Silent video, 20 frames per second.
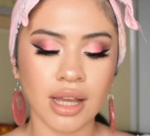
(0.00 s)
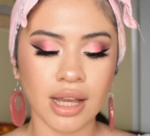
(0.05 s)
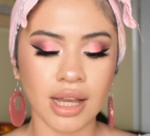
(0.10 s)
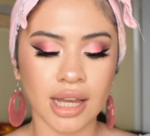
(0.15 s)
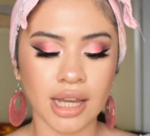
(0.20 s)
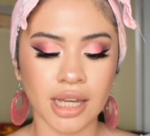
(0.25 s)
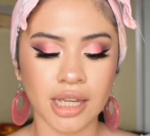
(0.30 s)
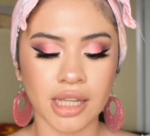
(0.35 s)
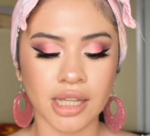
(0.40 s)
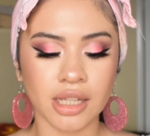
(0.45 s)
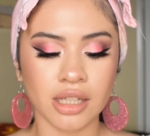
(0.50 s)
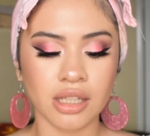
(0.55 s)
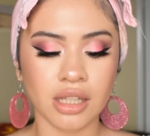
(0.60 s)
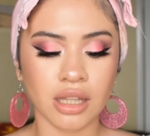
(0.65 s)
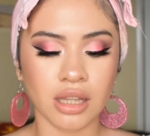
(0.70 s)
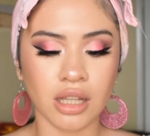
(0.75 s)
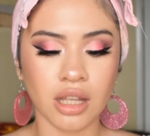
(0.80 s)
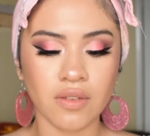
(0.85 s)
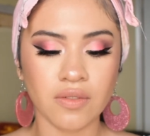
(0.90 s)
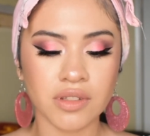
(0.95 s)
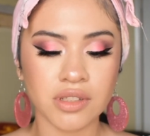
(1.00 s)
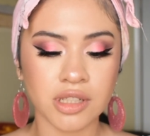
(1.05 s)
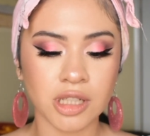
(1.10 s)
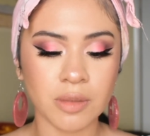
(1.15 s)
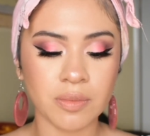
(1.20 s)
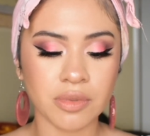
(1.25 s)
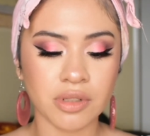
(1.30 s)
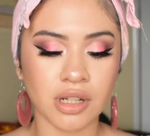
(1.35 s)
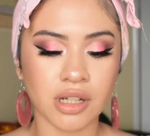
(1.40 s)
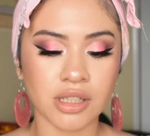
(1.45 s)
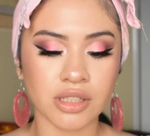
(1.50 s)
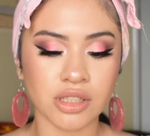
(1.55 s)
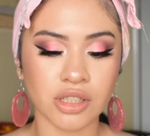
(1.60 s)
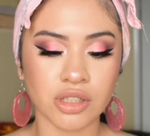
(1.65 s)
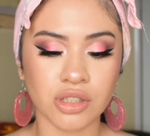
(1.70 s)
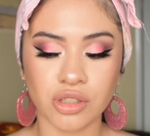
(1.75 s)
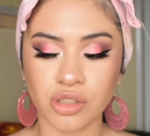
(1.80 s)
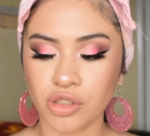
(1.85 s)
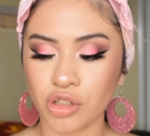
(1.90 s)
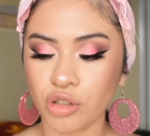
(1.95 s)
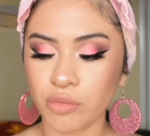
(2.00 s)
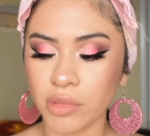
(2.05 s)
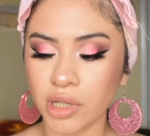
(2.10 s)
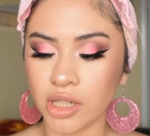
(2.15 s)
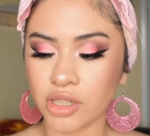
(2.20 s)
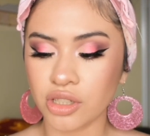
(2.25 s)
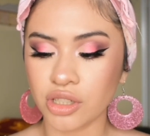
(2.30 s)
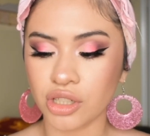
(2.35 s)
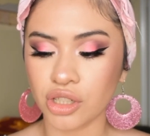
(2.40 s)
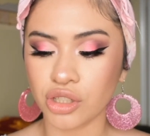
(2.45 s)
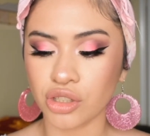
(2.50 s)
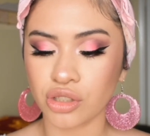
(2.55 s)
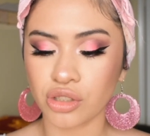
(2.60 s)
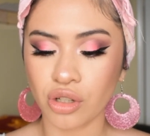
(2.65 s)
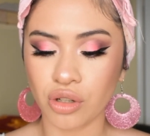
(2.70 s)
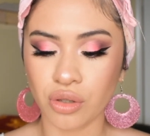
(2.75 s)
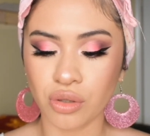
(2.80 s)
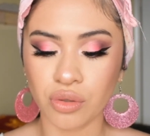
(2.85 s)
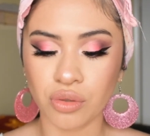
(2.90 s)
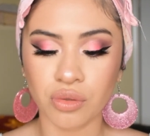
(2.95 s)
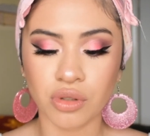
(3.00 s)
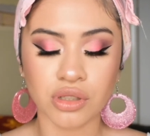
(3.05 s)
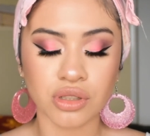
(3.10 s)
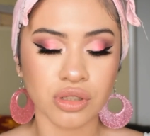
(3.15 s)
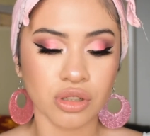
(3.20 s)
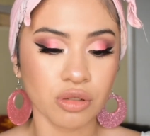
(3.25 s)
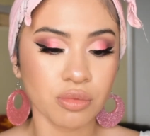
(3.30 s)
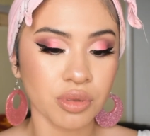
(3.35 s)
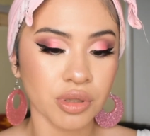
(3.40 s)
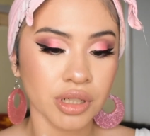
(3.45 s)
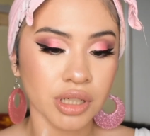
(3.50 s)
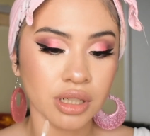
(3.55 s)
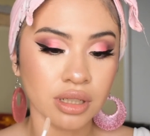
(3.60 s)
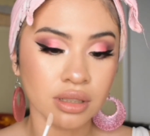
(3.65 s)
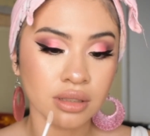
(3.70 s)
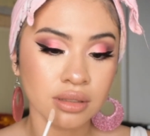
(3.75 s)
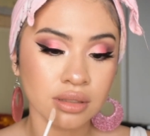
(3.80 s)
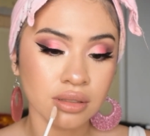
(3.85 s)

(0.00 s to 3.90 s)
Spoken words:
I love this lip gloss so much. It is so, so pretty.